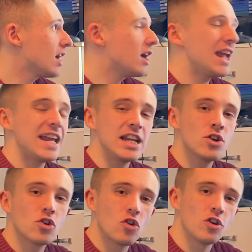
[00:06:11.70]
in
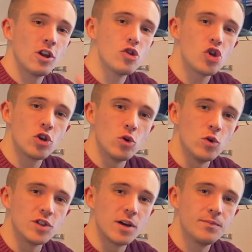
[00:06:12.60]
chronological order.
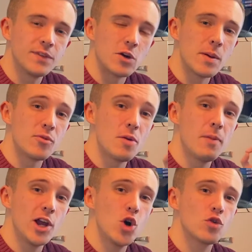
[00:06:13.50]
Now remember, a
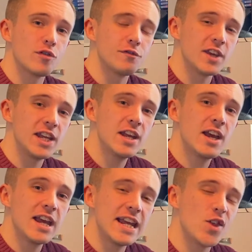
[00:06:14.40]
biography
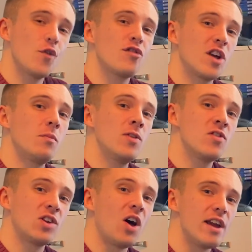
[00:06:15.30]
is of someone's
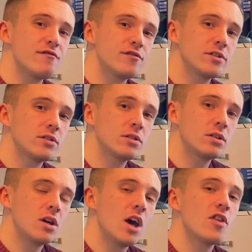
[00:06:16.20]
life.
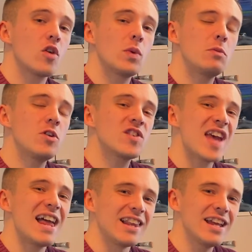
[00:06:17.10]
So we would
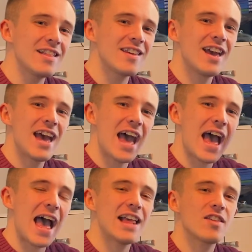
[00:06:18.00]
tell it
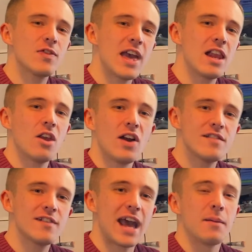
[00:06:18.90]
as their life
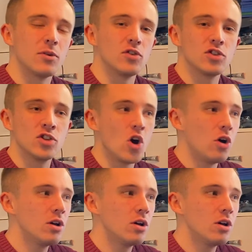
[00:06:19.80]
happened, not